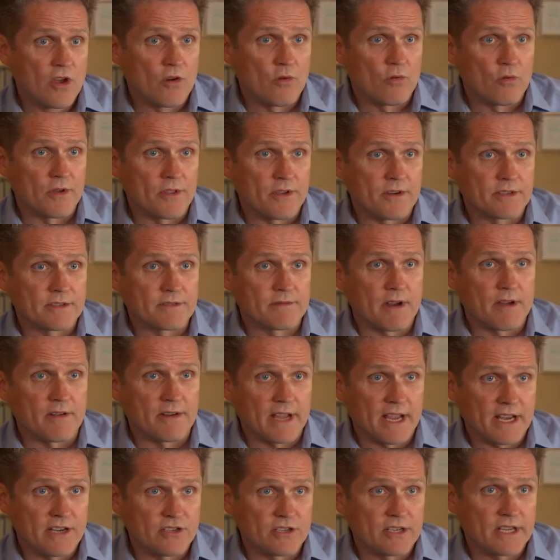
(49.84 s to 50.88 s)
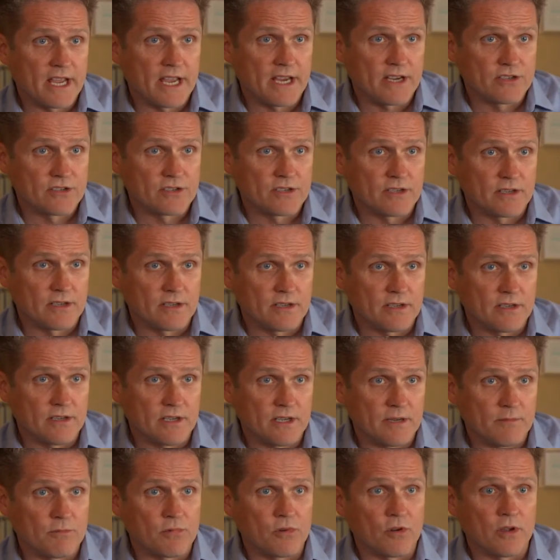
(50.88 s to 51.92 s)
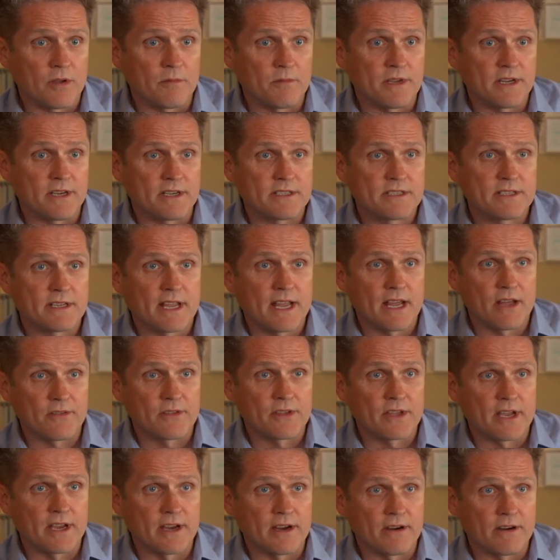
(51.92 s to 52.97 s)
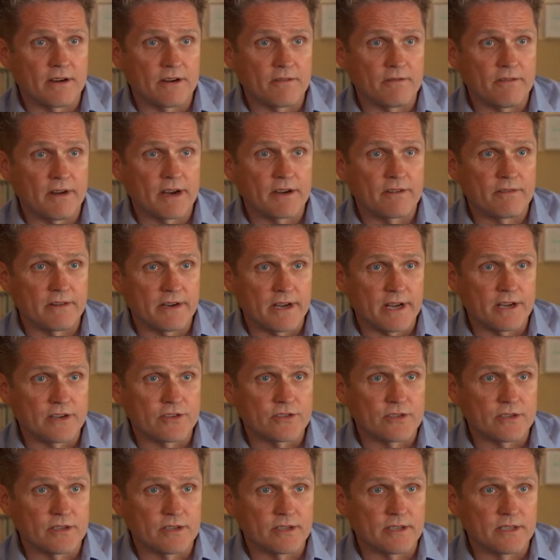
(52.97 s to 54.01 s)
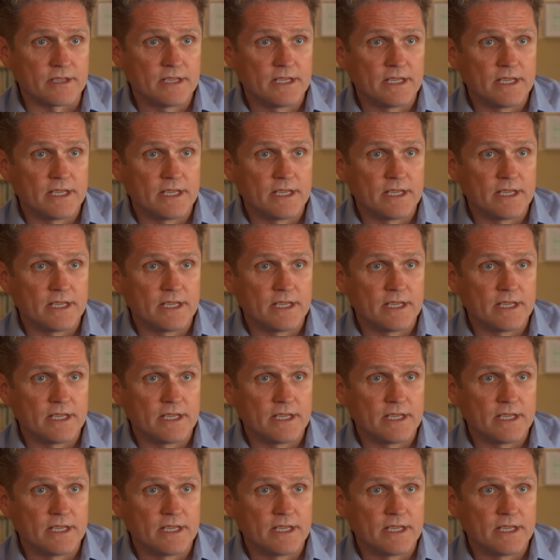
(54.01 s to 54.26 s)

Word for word: whether it's around education, employment, healthcare, recreation,